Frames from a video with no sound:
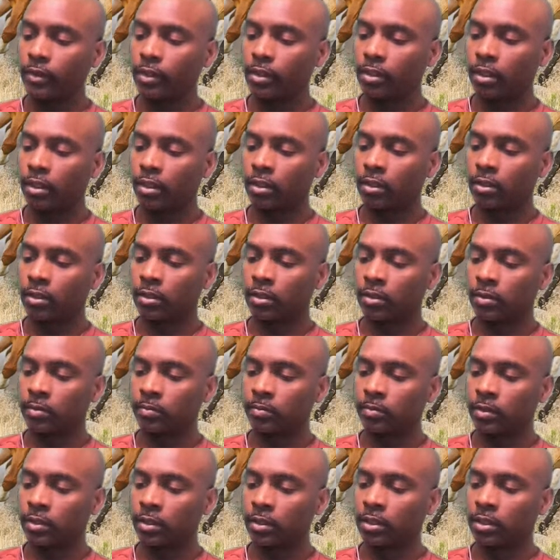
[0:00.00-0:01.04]

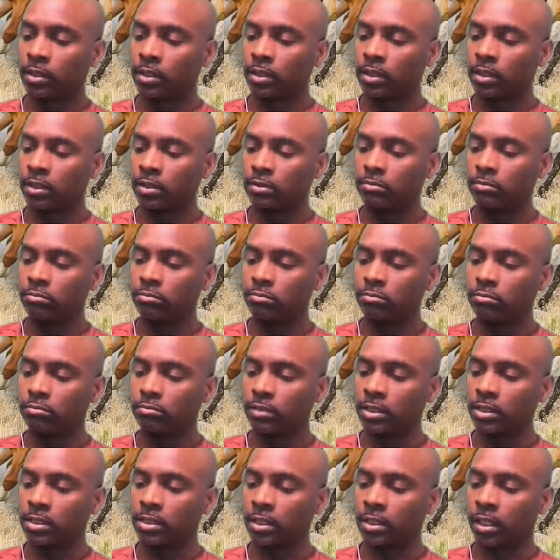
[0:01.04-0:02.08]
The good
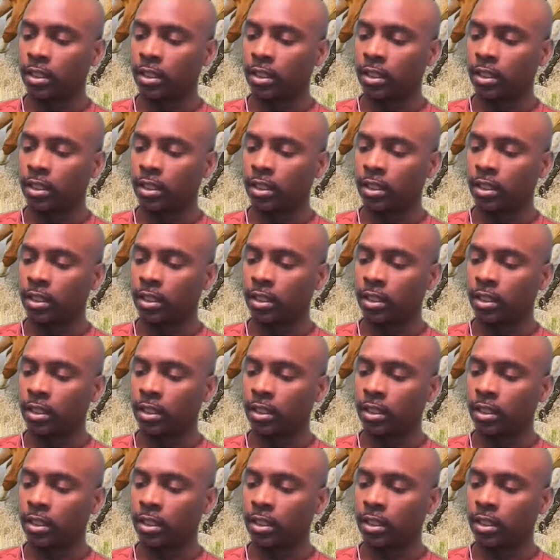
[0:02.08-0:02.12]
is the